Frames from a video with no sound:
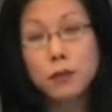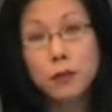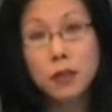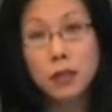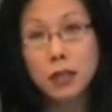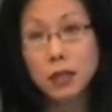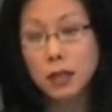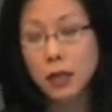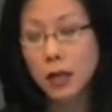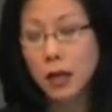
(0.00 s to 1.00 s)

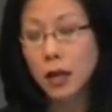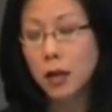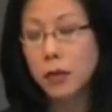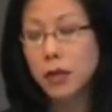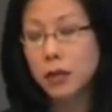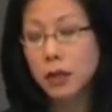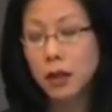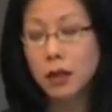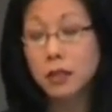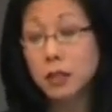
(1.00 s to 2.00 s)
differently among,
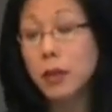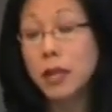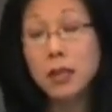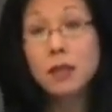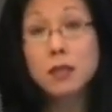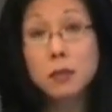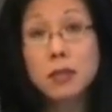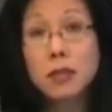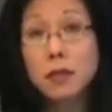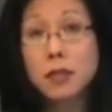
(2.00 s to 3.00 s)
uh, depending on the
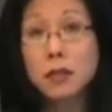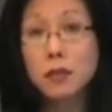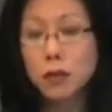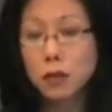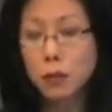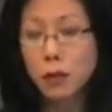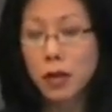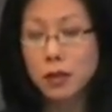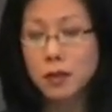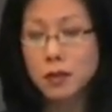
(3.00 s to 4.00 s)
specifics of the youth
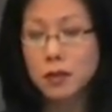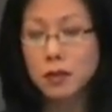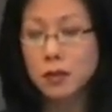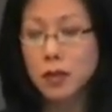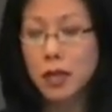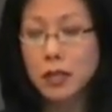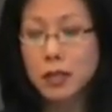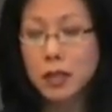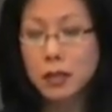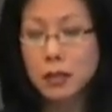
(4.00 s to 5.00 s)
practices and
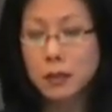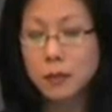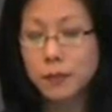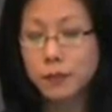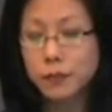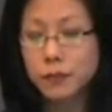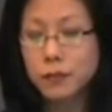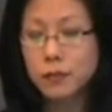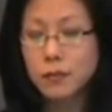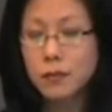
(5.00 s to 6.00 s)
identity.
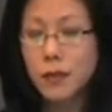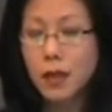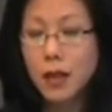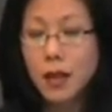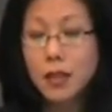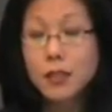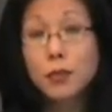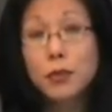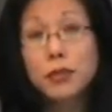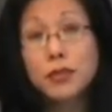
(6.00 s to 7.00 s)

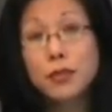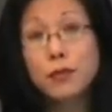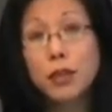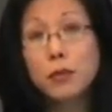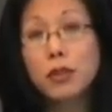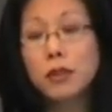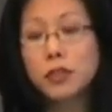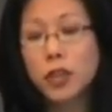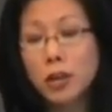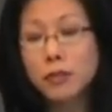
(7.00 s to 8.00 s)
So we use the framework
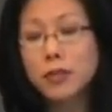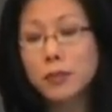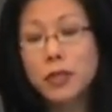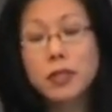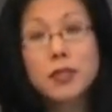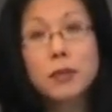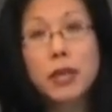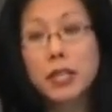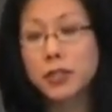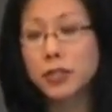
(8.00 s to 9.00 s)
of genres of
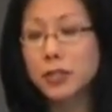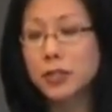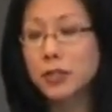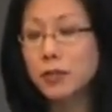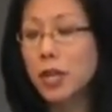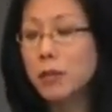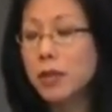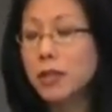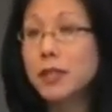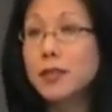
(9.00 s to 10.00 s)
participation to describe
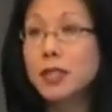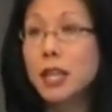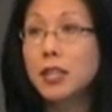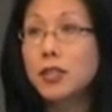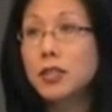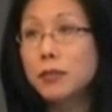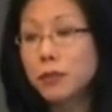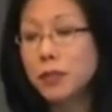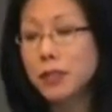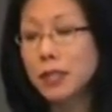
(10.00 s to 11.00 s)
how kids engage
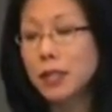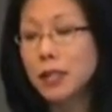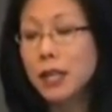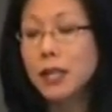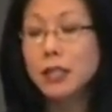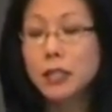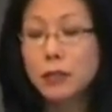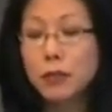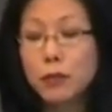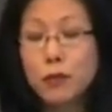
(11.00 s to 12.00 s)
differently in
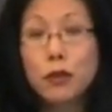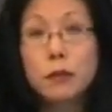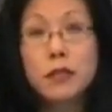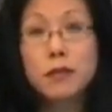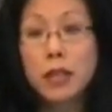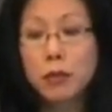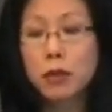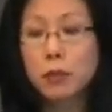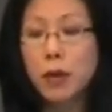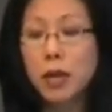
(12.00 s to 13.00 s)
different forms of
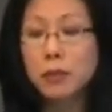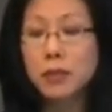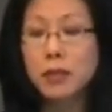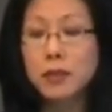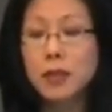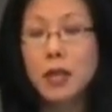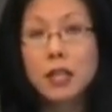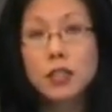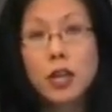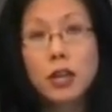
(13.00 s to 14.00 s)
network publics
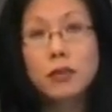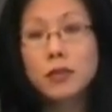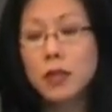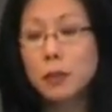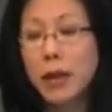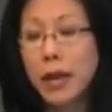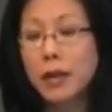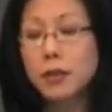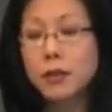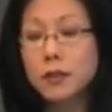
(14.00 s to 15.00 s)
Genres are
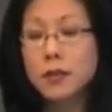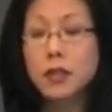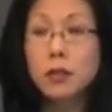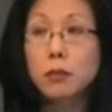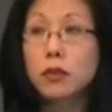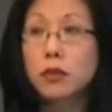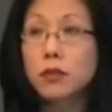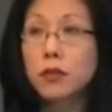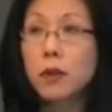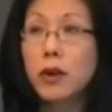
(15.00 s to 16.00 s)
patterns that
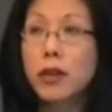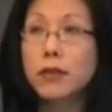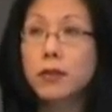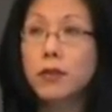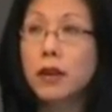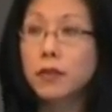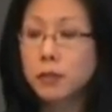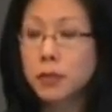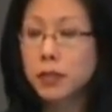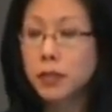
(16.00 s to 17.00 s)
emerge from our ethnographic
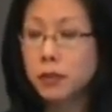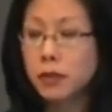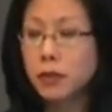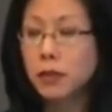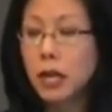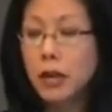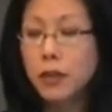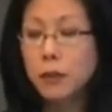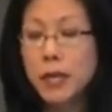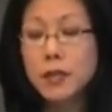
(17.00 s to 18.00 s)
material.
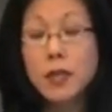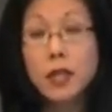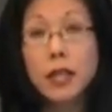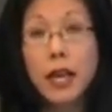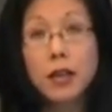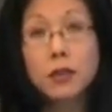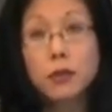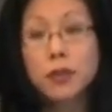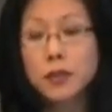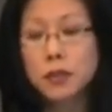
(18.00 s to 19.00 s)
They're based on
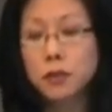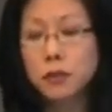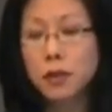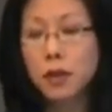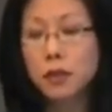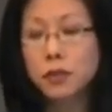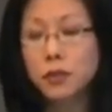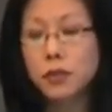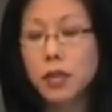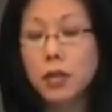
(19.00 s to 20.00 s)
categories in youth
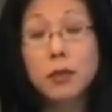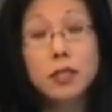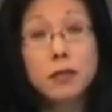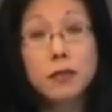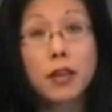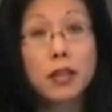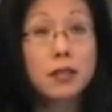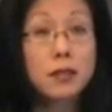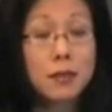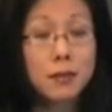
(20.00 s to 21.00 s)
culture, like what
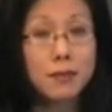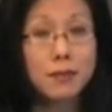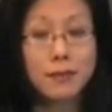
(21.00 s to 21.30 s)
defines